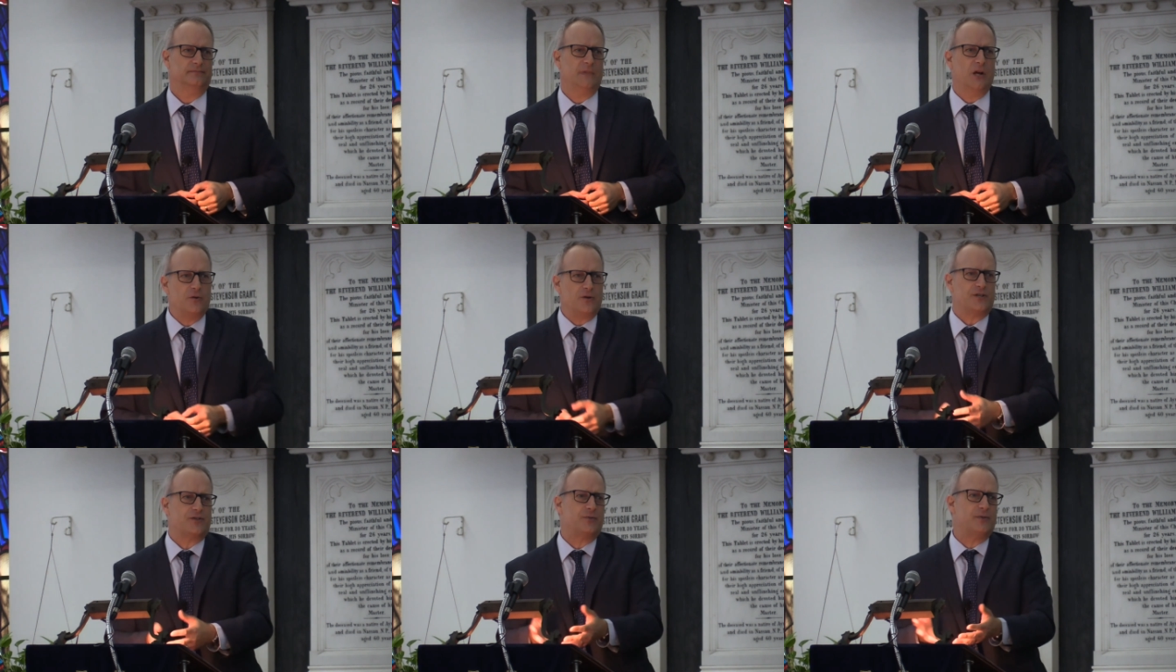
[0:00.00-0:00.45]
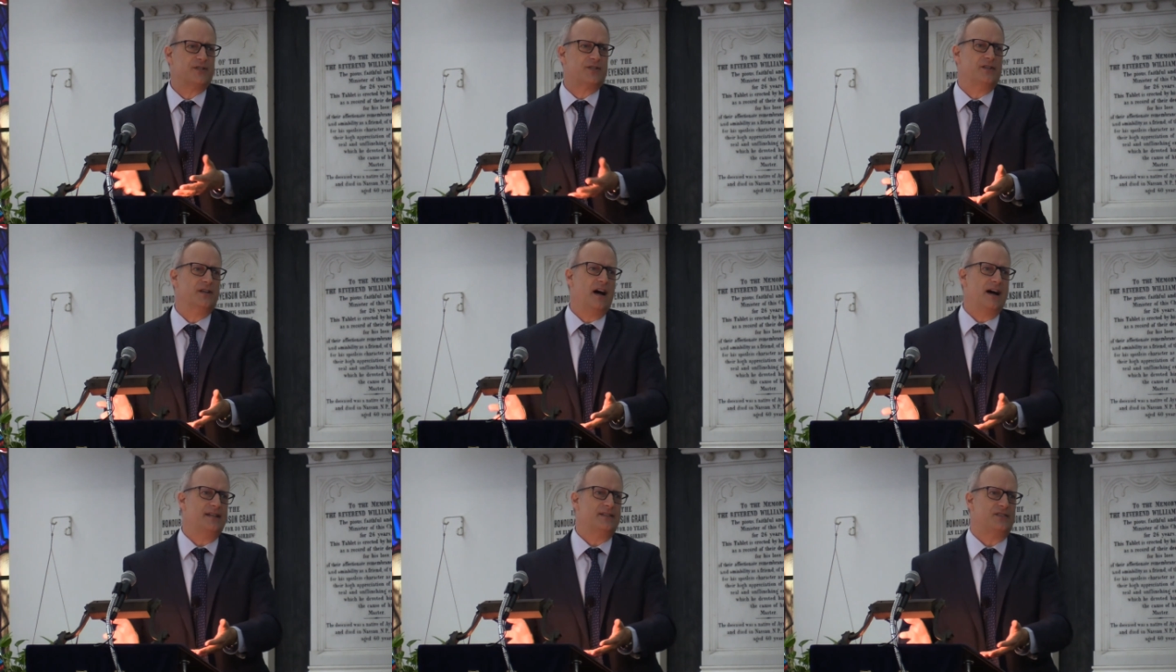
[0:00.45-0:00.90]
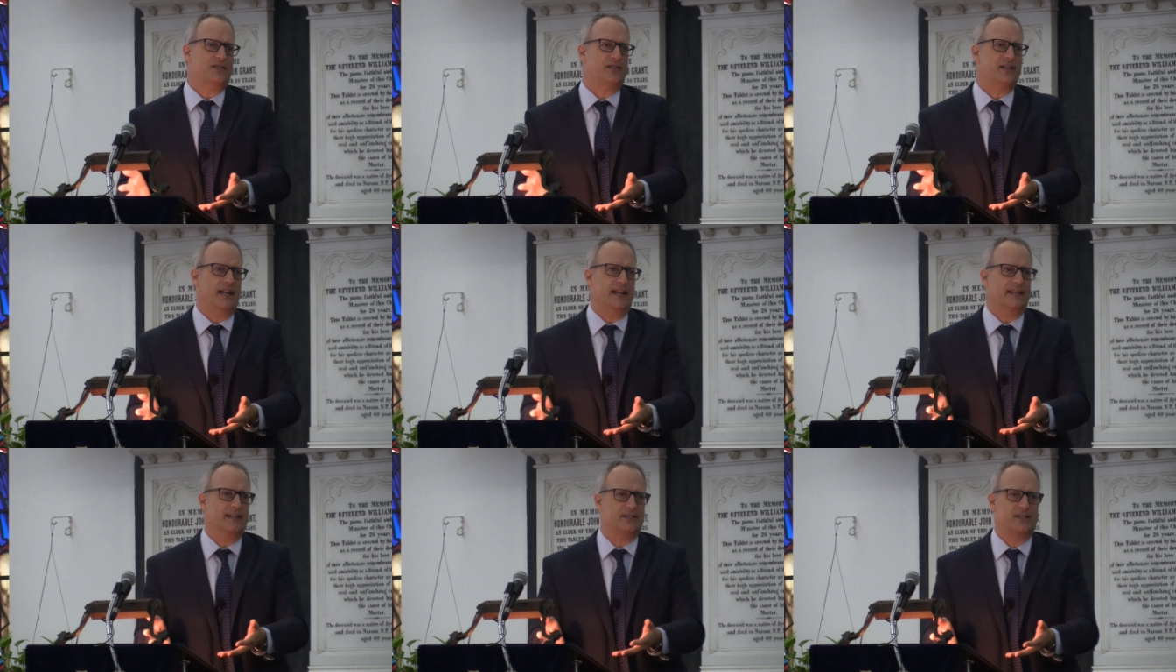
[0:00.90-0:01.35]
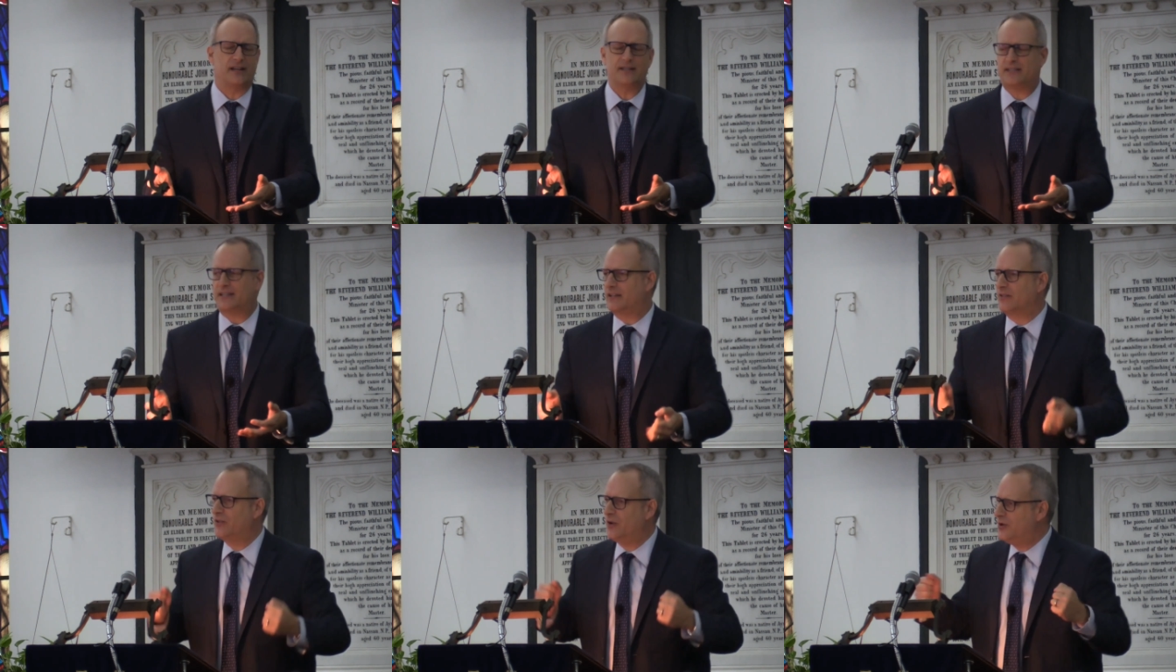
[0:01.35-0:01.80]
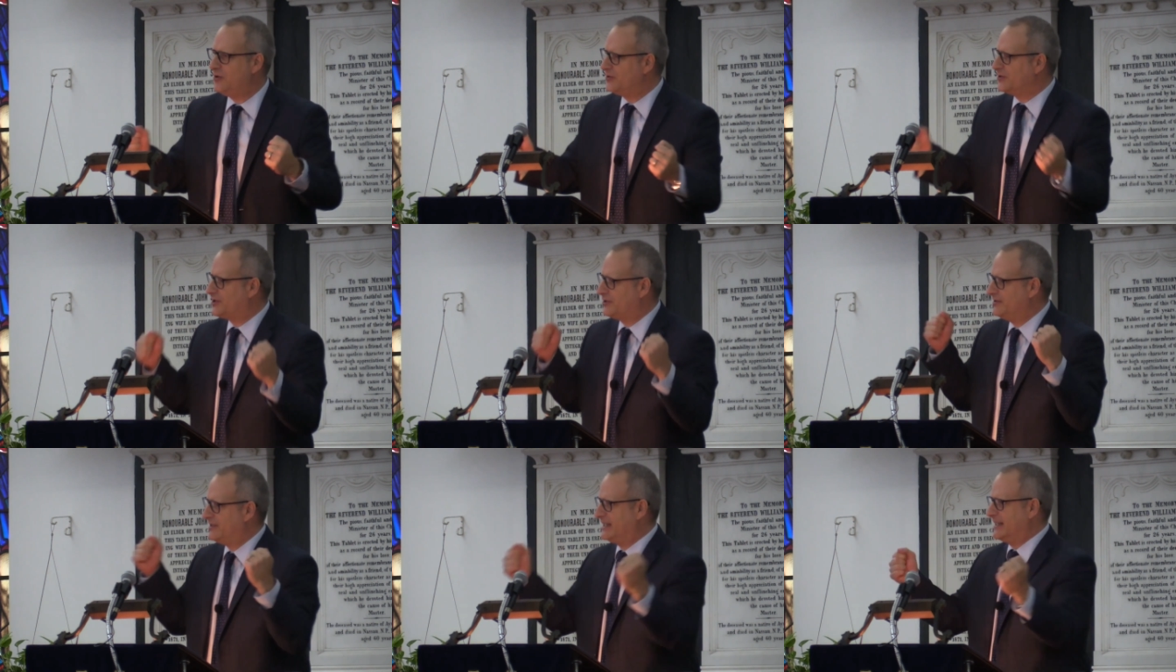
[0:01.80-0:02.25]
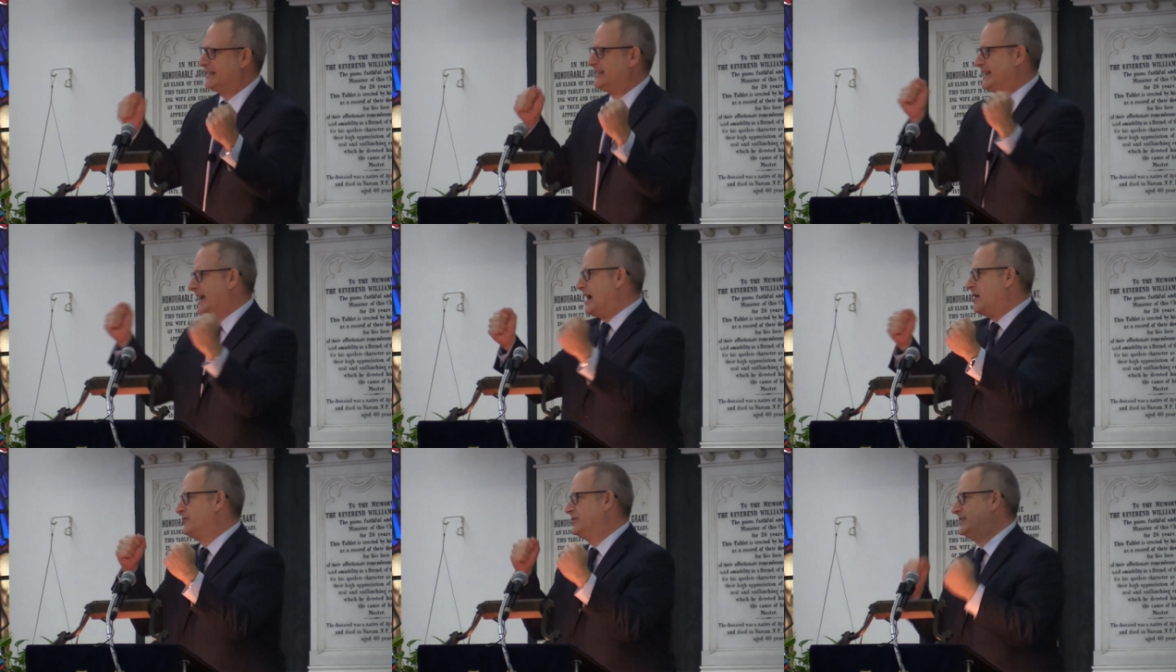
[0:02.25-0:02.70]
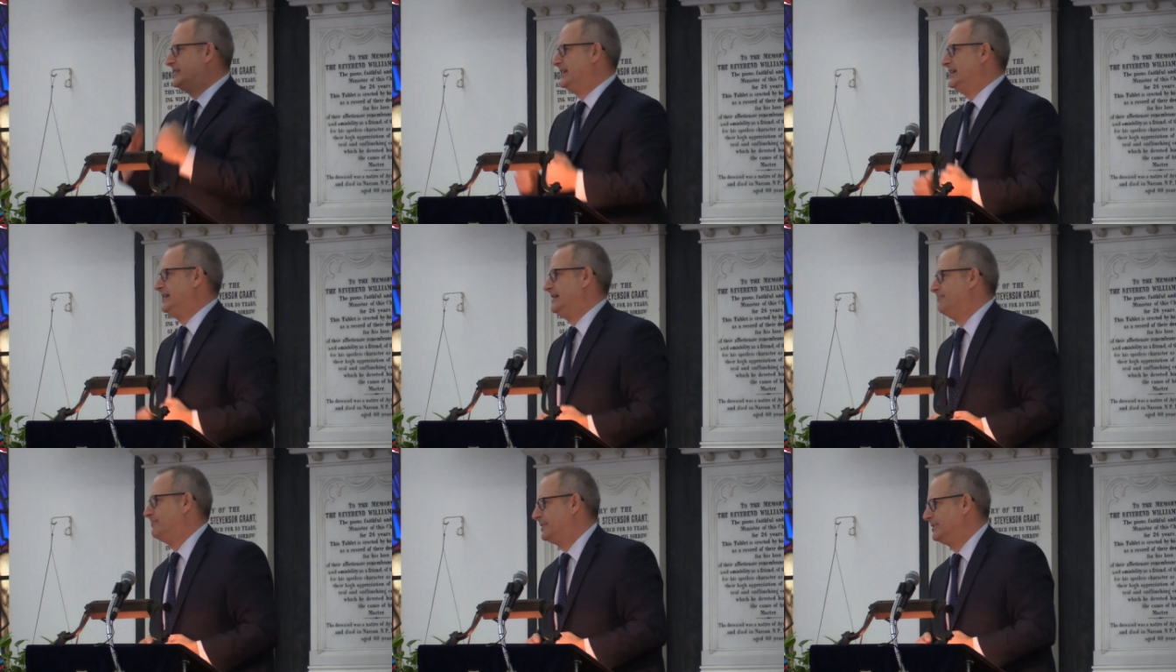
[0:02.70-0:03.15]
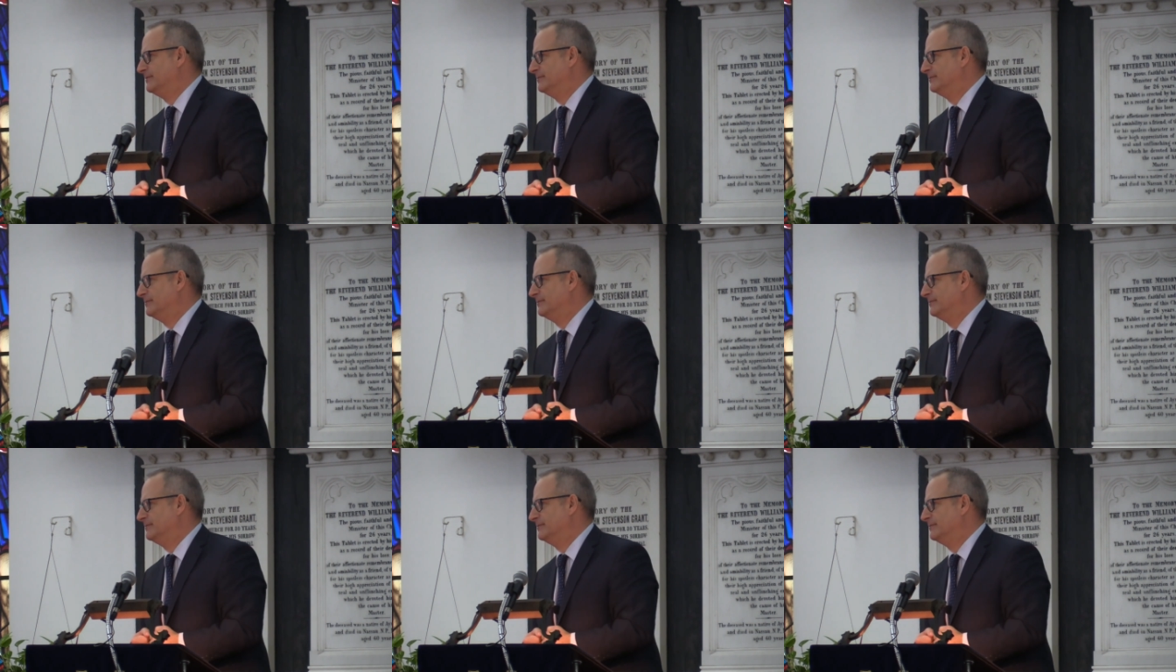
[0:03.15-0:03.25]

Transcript: Notice what it's not saying. It's not saying those who dig down deep,